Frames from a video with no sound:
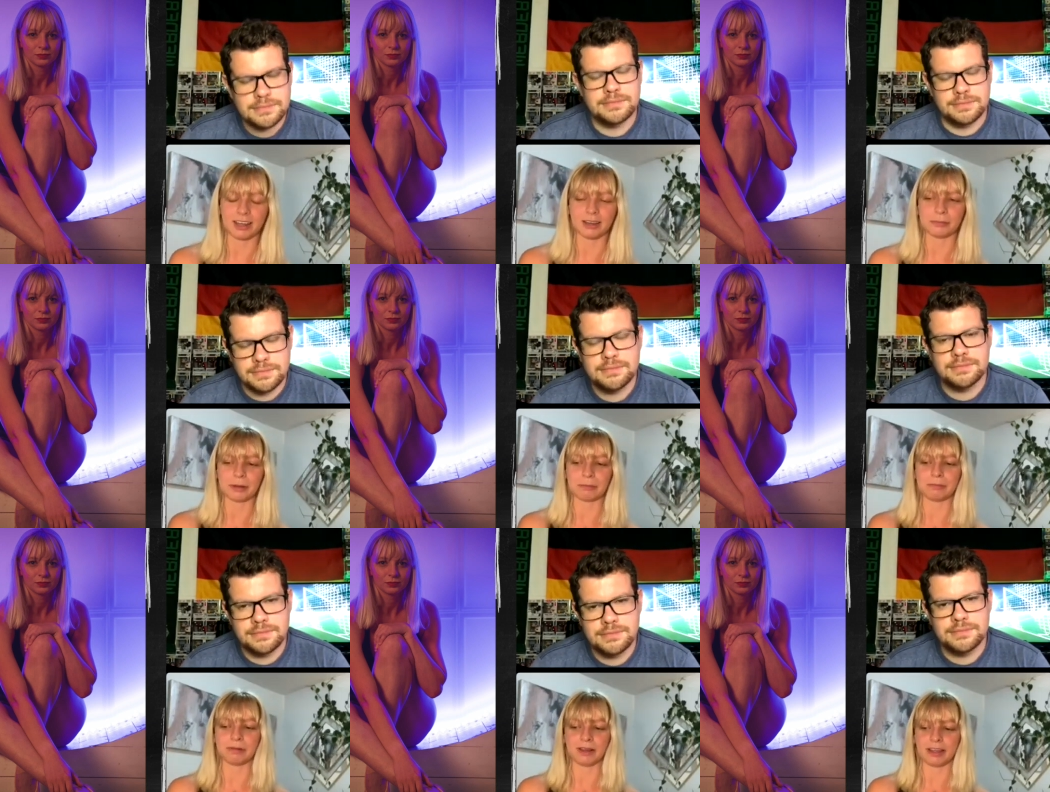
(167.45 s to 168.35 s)

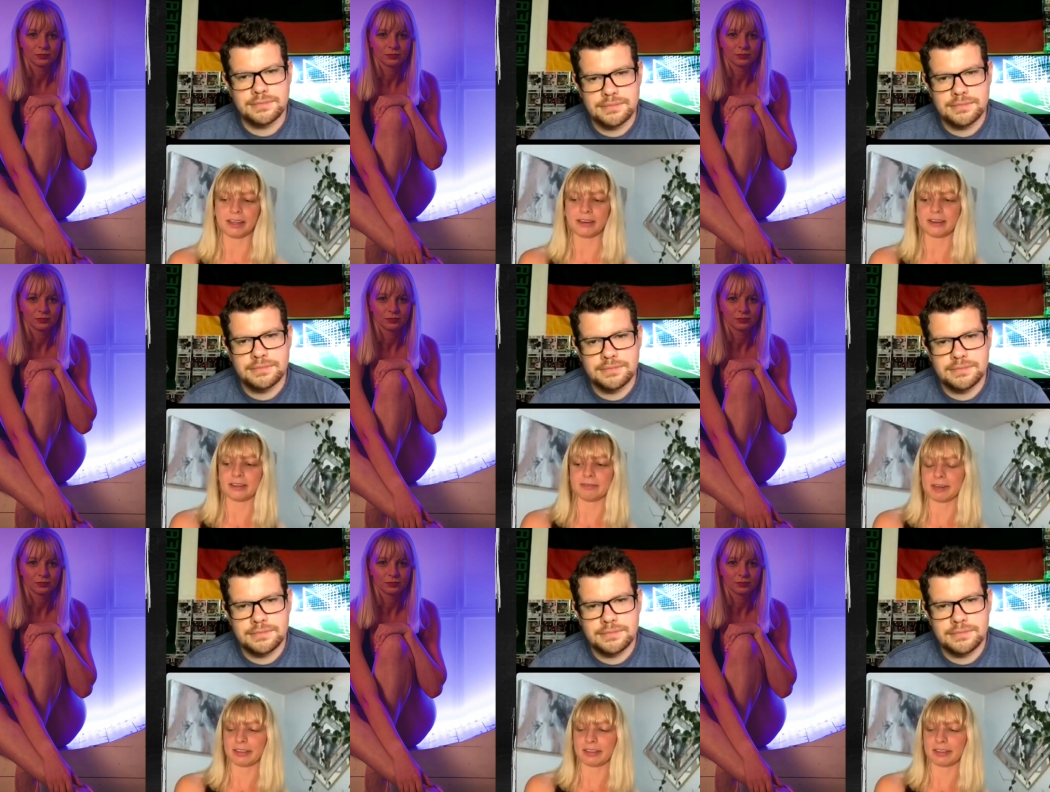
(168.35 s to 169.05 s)
Speaker 1: but I